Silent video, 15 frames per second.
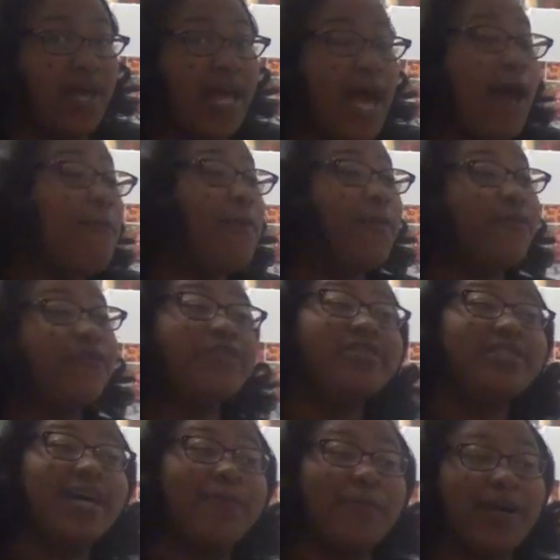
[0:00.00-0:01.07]
I remember the
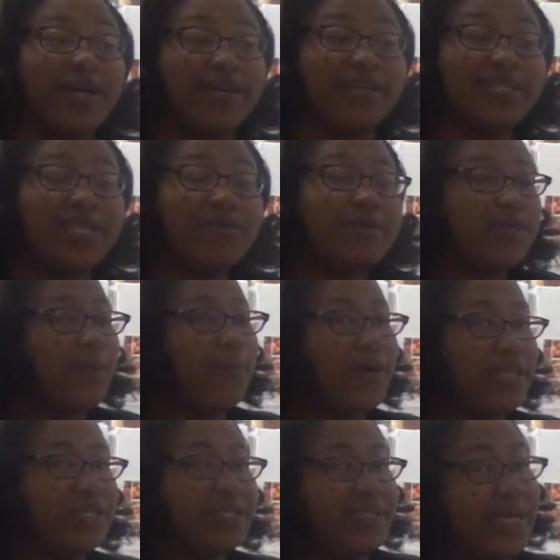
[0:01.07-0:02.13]
first time I cooked, it was on
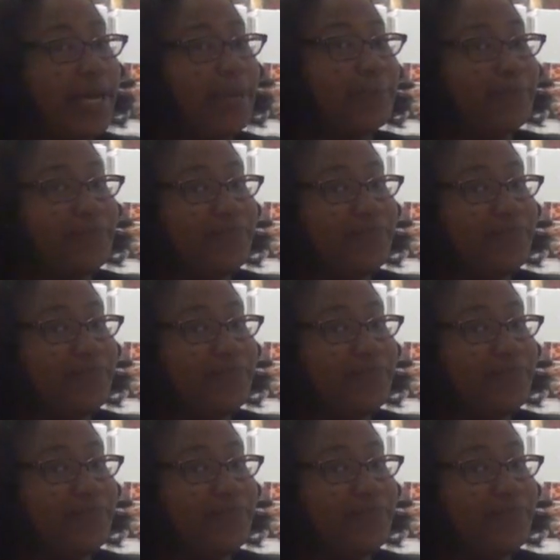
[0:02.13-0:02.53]
Mother's Day.